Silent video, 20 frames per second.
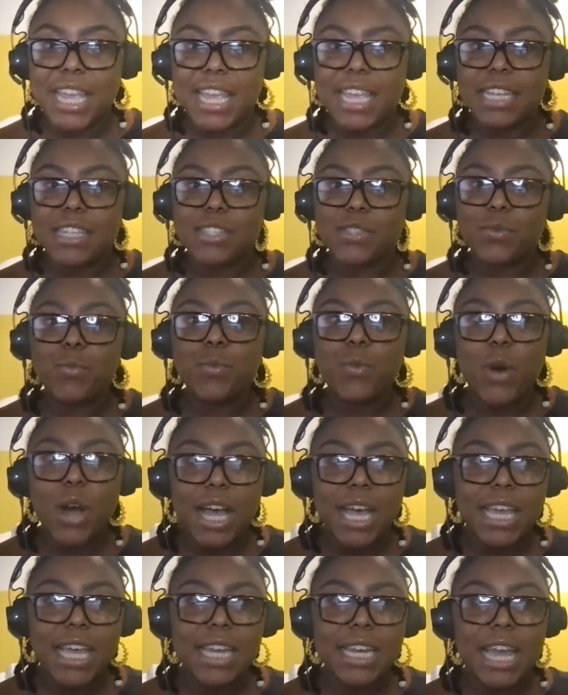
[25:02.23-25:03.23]
things.
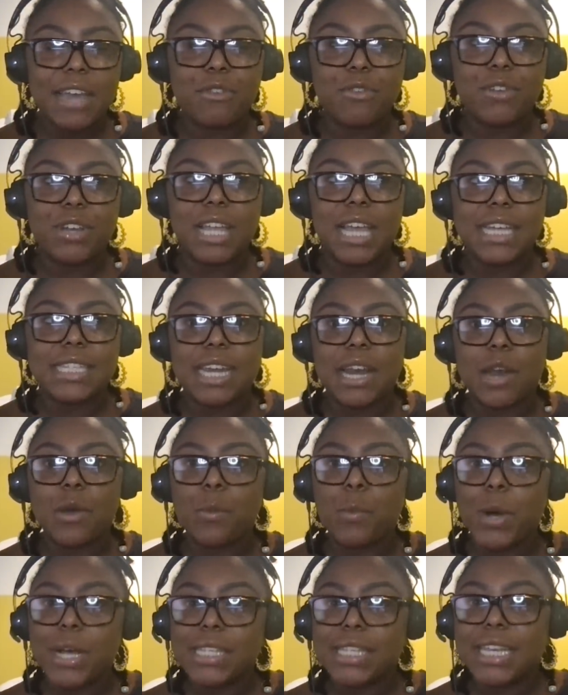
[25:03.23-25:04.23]
One, I realized that I
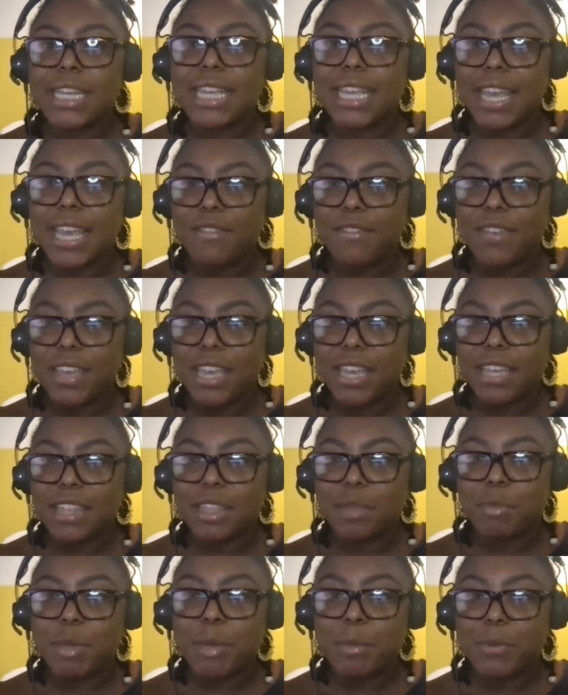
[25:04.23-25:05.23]
wasn't giving
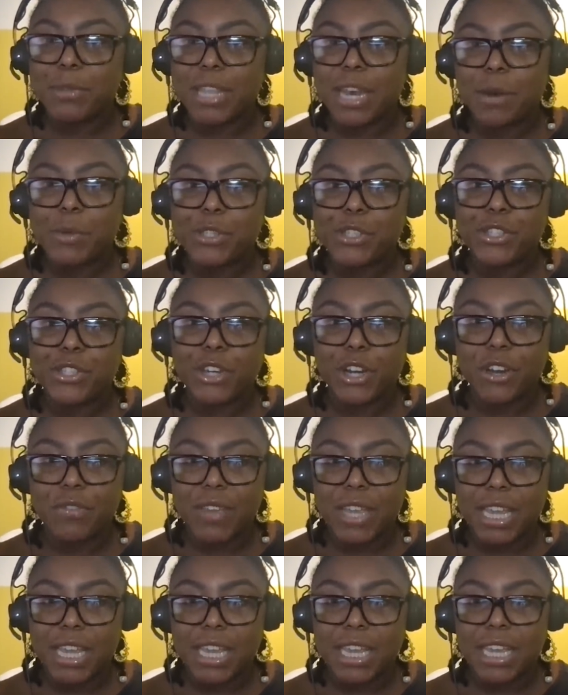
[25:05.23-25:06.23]
the people that I was
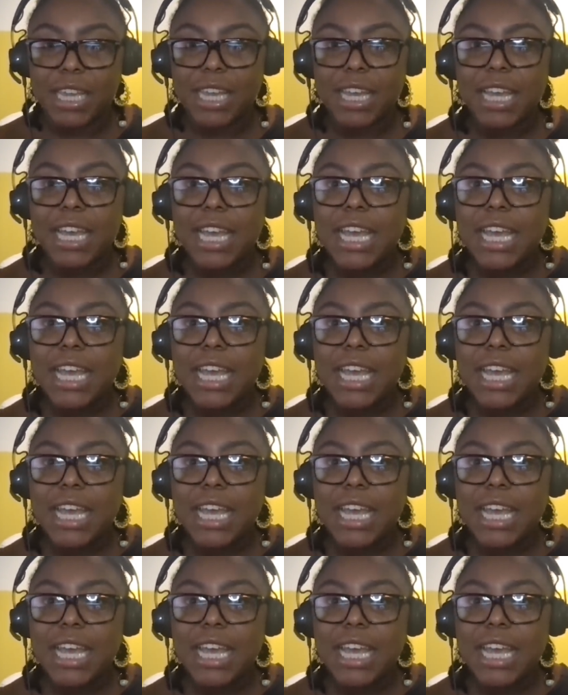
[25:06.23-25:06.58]
serving